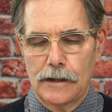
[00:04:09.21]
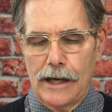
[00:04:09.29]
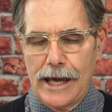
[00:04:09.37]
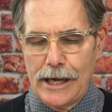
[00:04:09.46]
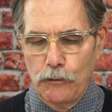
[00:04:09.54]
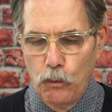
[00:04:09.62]

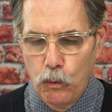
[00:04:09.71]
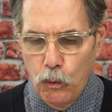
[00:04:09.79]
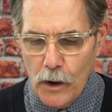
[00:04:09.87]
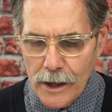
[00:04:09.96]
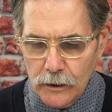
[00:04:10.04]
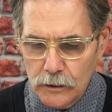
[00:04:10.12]
He
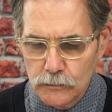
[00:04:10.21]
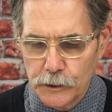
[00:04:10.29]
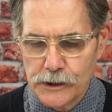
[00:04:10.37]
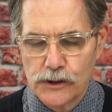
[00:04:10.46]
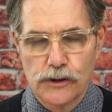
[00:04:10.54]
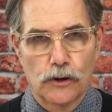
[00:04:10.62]
will
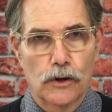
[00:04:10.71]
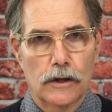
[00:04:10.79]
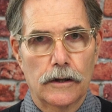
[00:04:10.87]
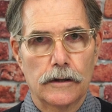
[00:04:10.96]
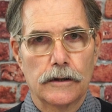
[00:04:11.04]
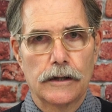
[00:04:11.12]

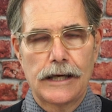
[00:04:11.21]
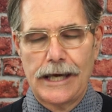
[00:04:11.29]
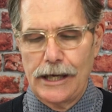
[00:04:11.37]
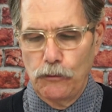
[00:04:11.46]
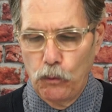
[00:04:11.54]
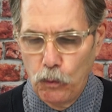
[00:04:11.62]
restore.
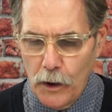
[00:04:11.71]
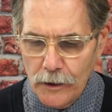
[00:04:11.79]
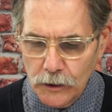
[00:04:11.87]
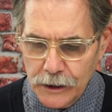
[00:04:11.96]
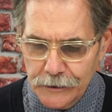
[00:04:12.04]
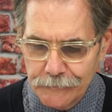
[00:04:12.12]
He
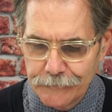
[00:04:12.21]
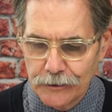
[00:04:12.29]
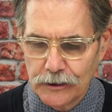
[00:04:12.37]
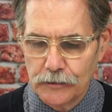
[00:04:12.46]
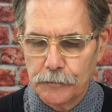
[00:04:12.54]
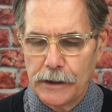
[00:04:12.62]
will
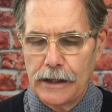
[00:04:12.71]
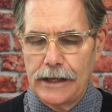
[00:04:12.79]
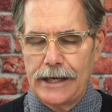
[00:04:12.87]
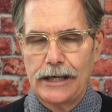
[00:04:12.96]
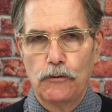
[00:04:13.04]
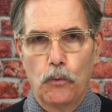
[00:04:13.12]
confirm,
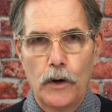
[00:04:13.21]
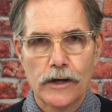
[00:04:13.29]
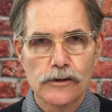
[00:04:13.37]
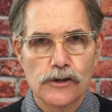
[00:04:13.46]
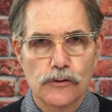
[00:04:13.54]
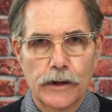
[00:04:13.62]
He
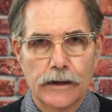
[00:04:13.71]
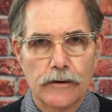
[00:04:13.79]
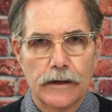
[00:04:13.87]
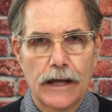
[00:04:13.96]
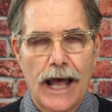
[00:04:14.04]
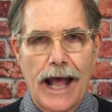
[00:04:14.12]
will
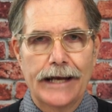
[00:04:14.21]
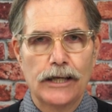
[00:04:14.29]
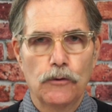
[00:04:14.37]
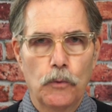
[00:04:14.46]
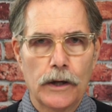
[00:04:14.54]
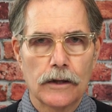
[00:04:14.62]
strengthen, and
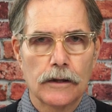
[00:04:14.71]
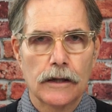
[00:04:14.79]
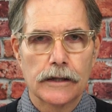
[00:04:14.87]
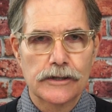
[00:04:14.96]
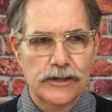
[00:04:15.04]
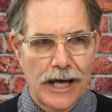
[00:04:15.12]
He will
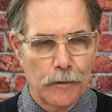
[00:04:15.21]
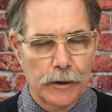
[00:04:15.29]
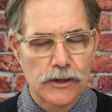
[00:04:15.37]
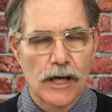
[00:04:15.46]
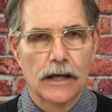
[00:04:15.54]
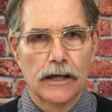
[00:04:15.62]

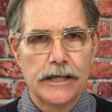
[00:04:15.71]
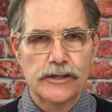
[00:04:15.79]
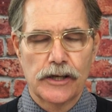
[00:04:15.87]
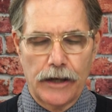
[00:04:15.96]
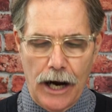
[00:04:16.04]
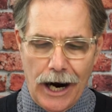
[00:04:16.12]
establish.
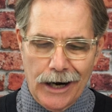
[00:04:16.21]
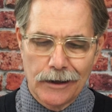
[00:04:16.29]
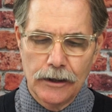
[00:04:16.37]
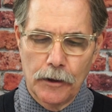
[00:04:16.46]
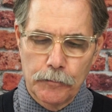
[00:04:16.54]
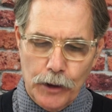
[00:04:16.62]
Listen,
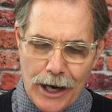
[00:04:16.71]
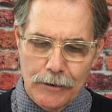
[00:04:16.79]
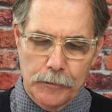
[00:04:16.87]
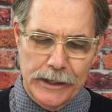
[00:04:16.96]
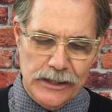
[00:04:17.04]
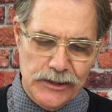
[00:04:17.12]
our
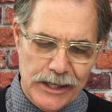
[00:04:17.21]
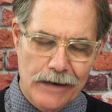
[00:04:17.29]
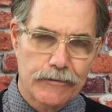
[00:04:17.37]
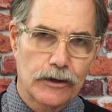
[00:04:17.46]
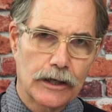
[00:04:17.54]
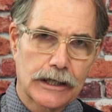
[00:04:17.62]
problem is
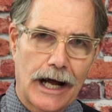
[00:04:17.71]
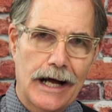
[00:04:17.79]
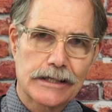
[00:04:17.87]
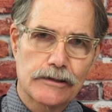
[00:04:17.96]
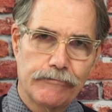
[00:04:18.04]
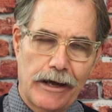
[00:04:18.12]
never
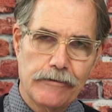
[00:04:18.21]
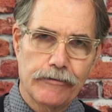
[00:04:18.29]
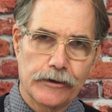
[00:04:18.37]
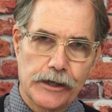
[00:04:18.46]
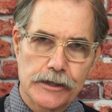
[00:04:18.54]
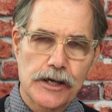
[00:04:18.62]
God's
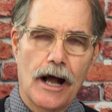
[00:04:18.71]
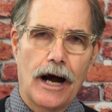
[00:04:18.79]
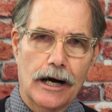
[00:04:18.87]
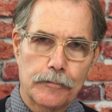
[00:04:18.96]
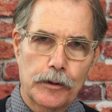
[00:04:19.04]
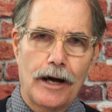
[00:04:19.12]
faithfulness,
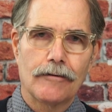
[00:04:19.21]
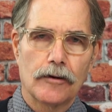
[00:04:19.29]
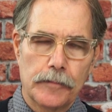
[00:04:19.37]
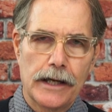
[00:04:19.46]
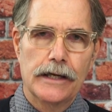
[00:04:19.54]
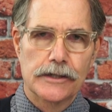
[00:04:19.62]
our
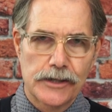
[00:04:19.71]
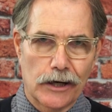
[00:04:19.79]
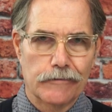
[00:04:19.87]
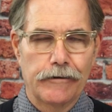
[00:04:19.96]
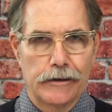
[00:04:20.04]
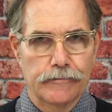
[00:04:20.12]
problem is
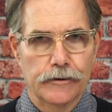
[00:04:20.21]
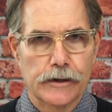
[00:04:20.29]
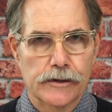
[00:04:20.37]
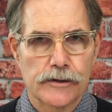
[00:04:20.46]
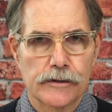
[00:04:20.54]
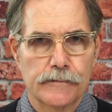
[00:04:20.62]
our
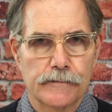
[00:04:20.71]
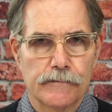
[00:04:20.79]
faithfulness.